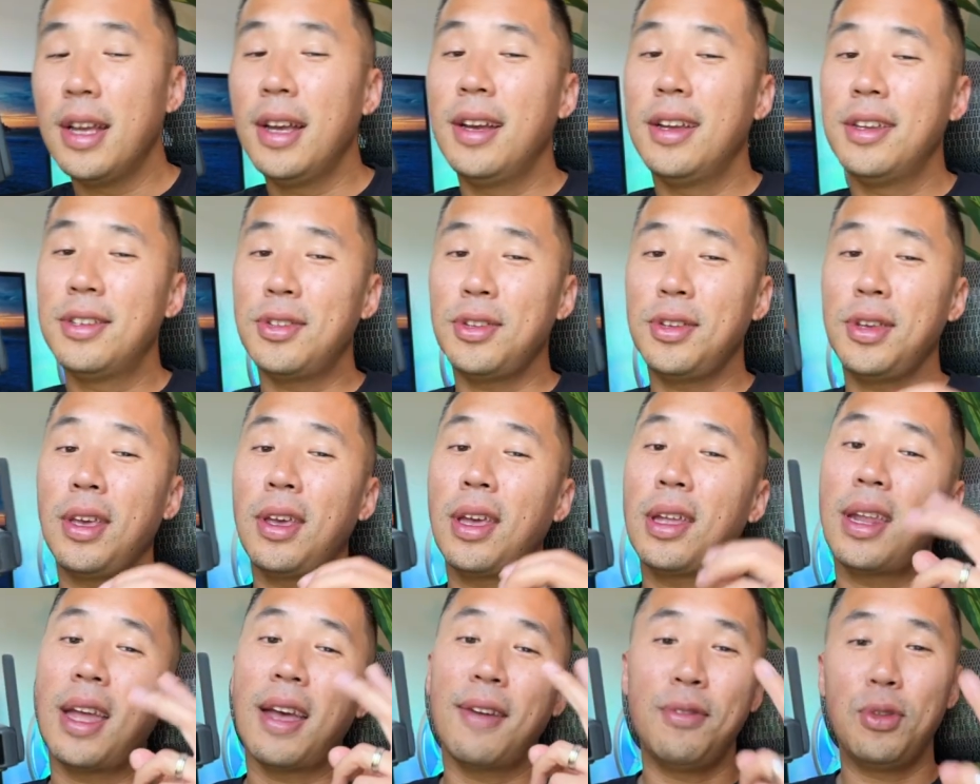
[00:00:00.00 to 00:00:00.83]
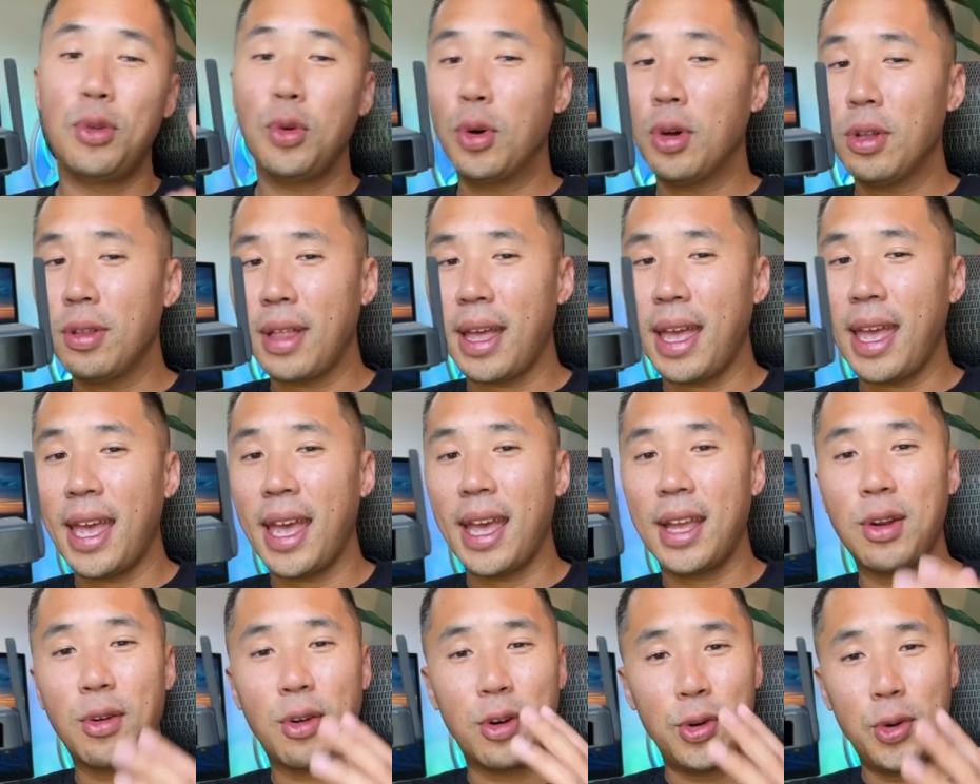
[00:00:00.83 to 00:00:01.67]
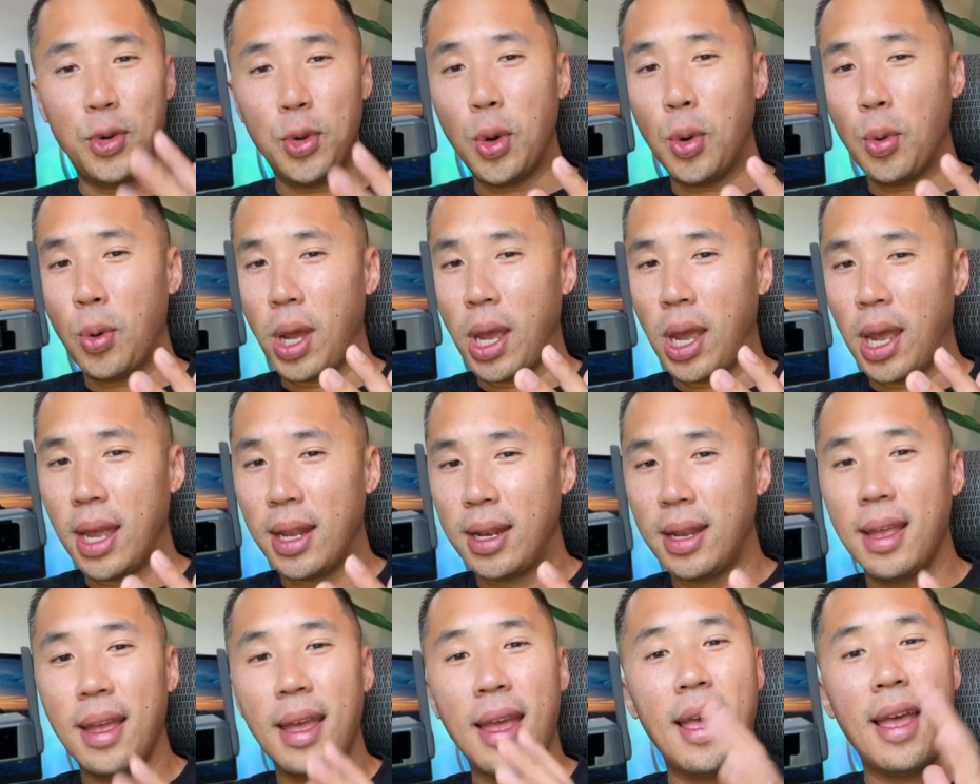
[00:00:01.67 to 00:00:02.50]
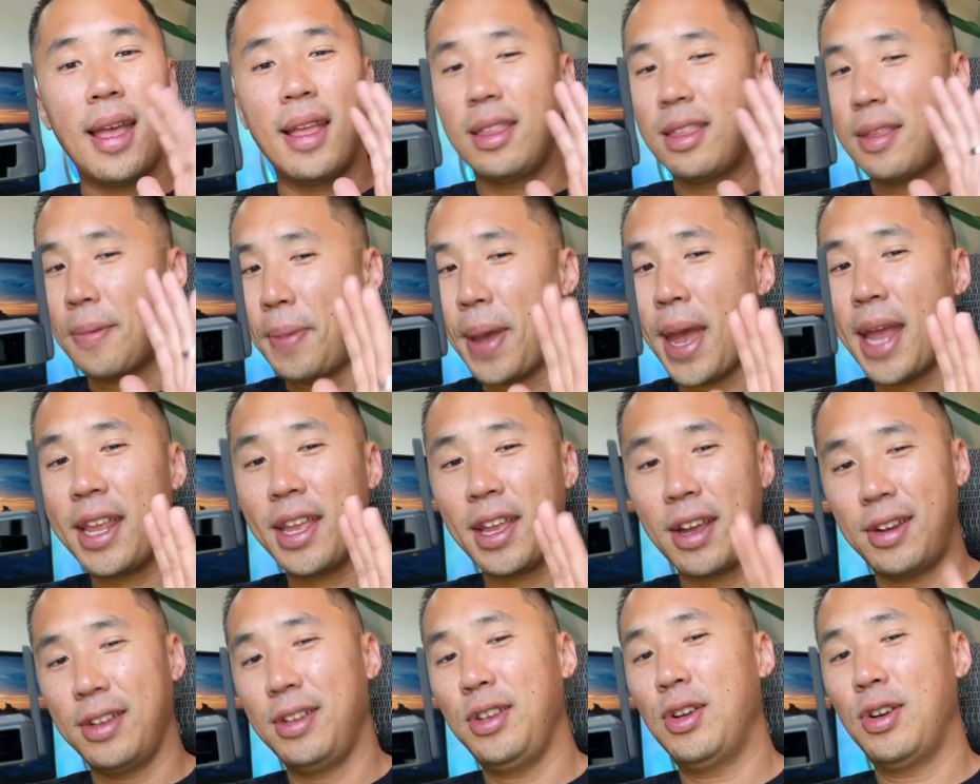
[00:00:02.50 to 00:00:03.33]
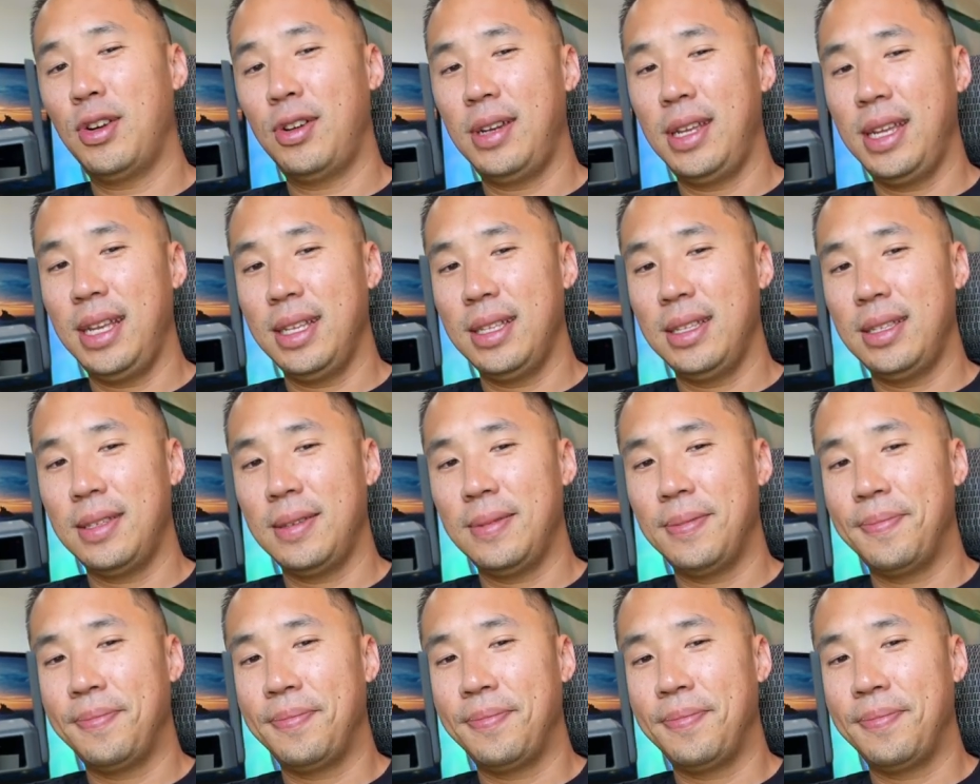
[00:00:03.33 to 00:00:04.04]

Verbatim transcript: so you can have dual LAN or dual WAN depending on your needs.